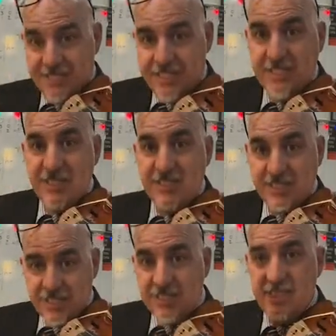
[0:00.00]
D,
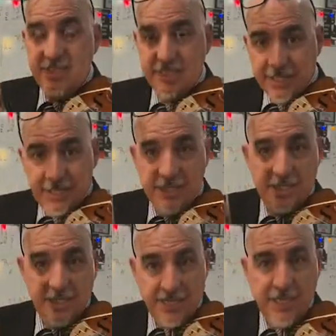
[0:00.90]
D,
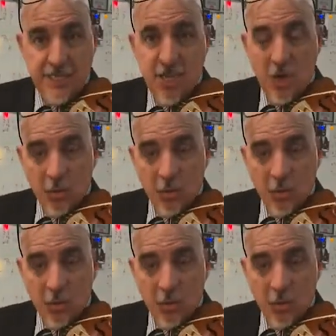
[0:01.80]
E, E.